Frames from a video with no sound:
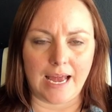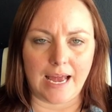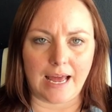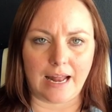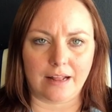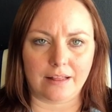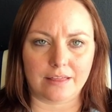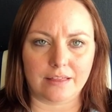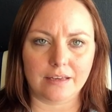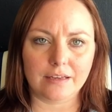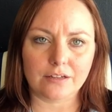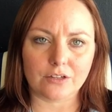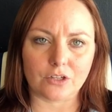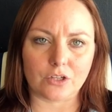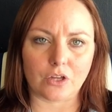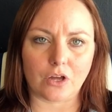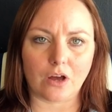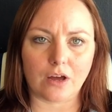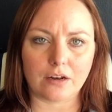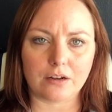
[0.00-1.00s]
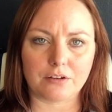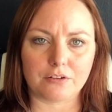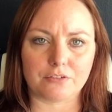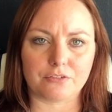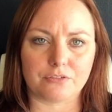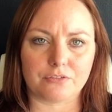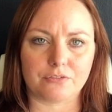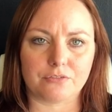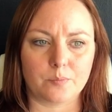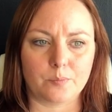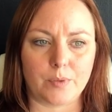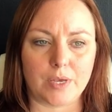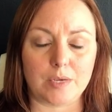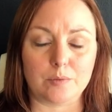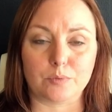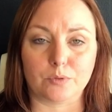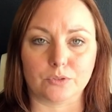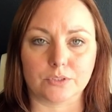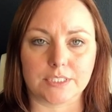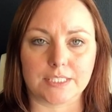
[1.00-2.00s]
And I think a lot of
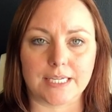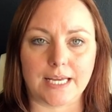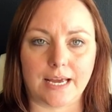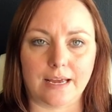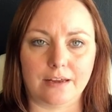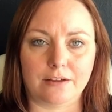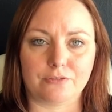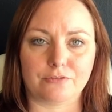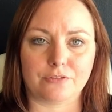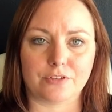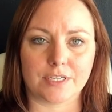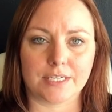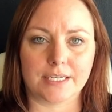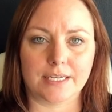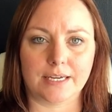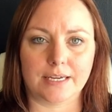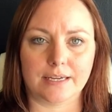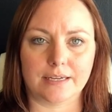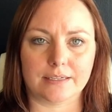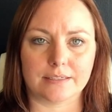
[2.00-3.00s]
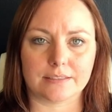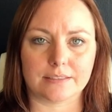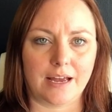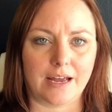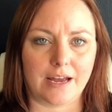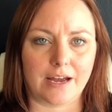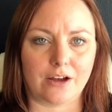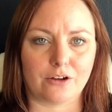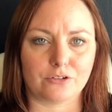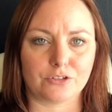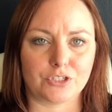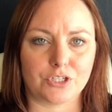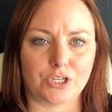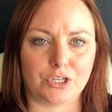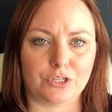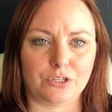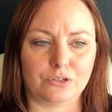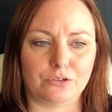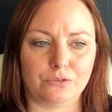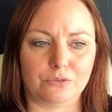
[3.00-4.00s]
people today forget how
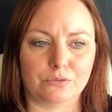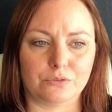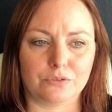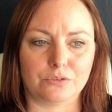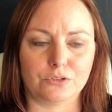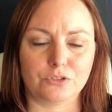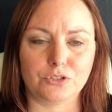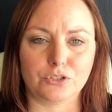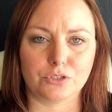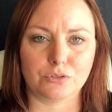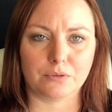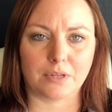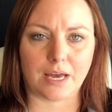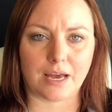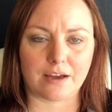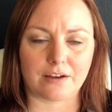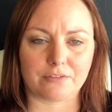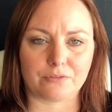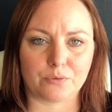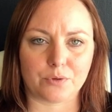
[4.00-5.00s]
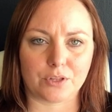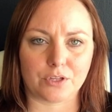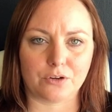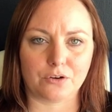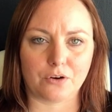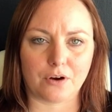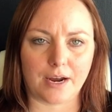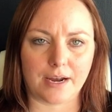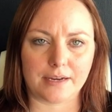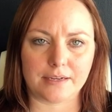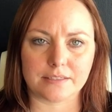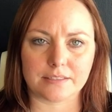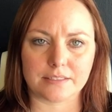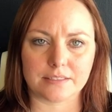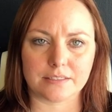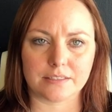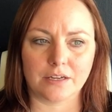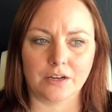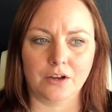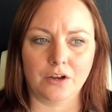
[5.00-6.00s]
to do life with
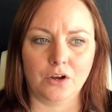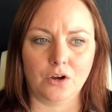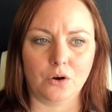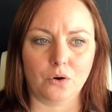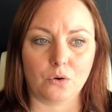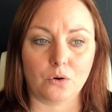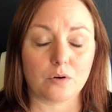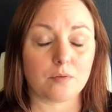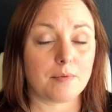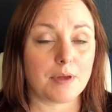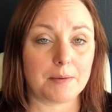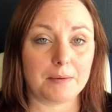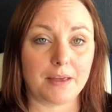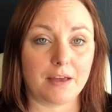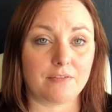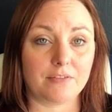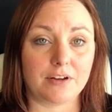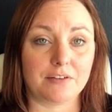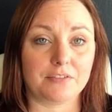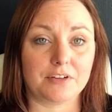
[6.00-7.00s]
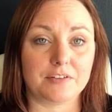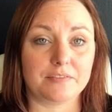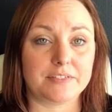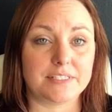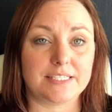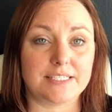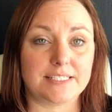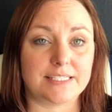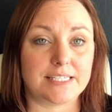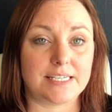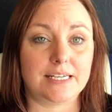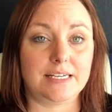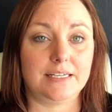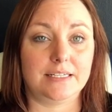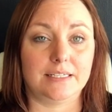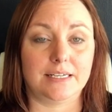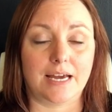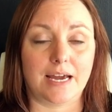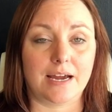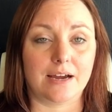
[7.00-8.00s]
grace, or maybe have never even
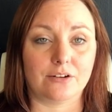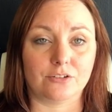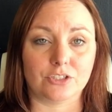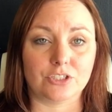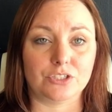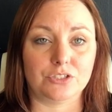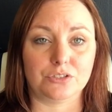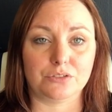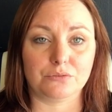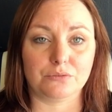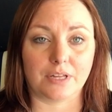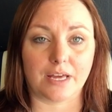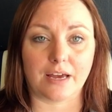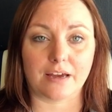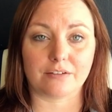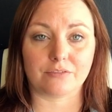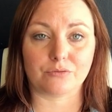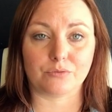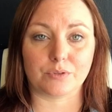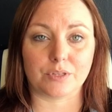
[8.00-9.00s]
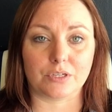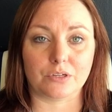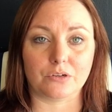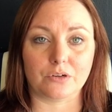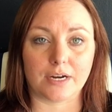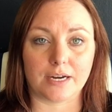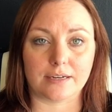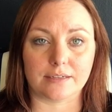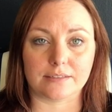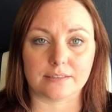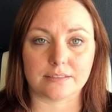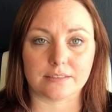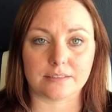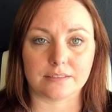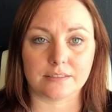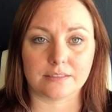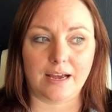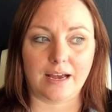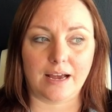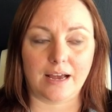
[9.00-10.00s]
seen how to do life with
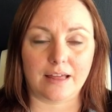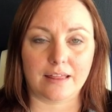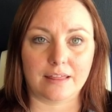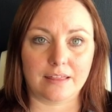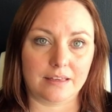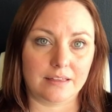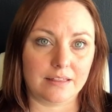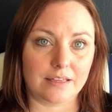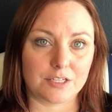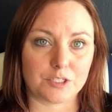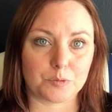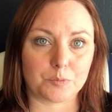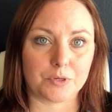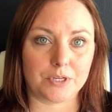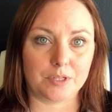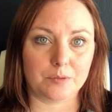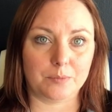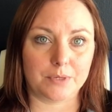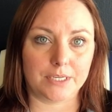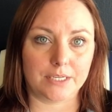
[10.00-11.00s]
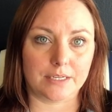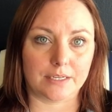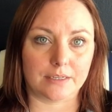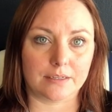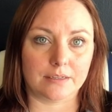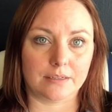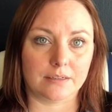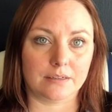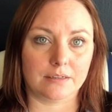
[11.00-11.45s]
grace. I think that's pretty big.